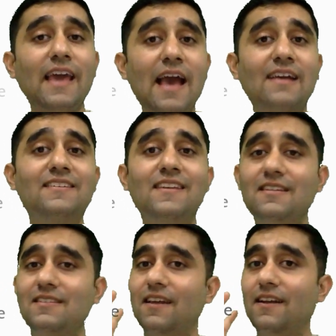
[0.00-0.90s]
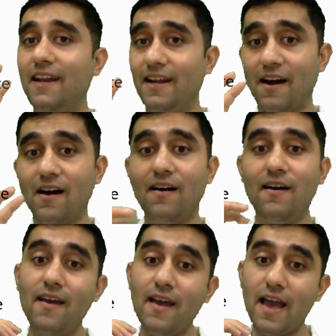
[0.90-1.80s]
access the data
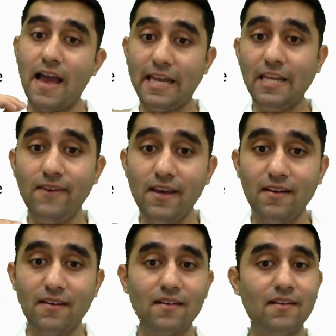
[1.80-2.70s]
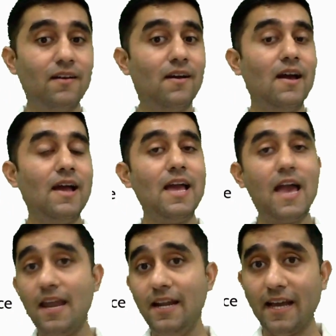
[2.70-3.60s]
anywhere,
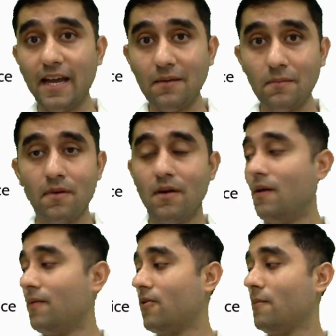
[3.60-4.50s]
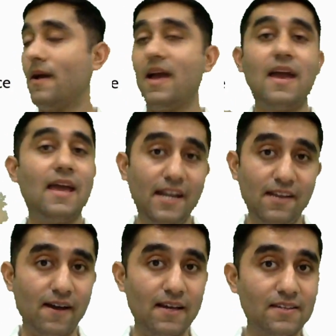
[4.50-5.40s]
anytime, from any
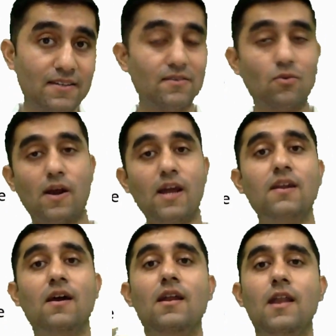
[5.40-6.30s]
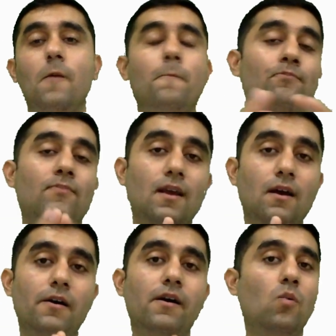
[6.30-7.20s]
device, right? Now,
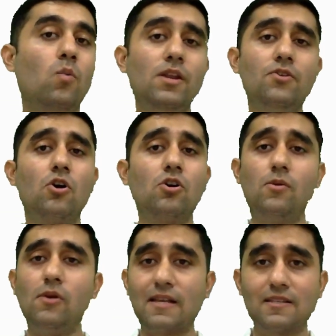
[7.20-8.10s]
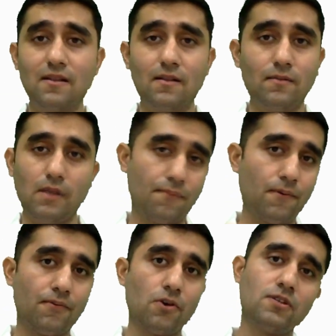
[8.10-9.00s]
uh, when you talk about Excel,
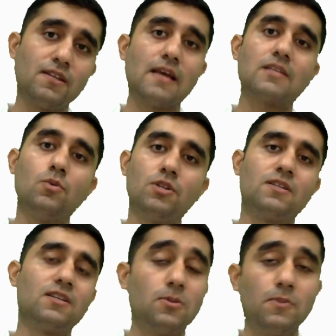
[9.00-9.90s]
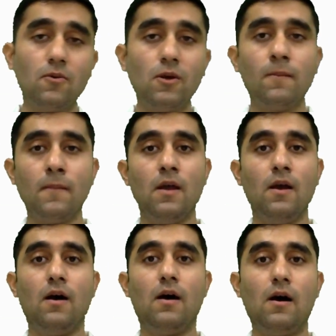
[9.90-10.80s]
if, if you're using the Excel, which is system-driven,
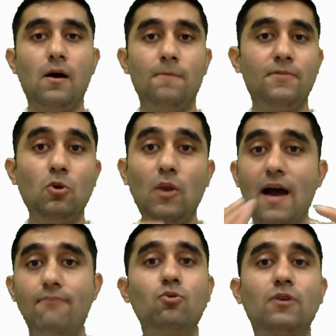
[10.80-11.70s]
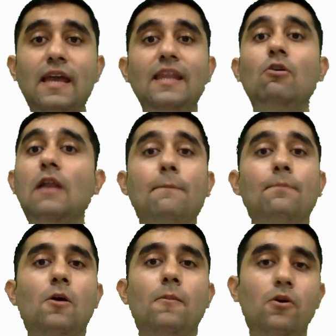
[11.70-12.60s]
uh, you'll have to carry your
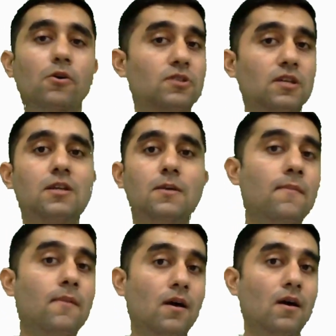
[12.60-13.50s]
laptop or your system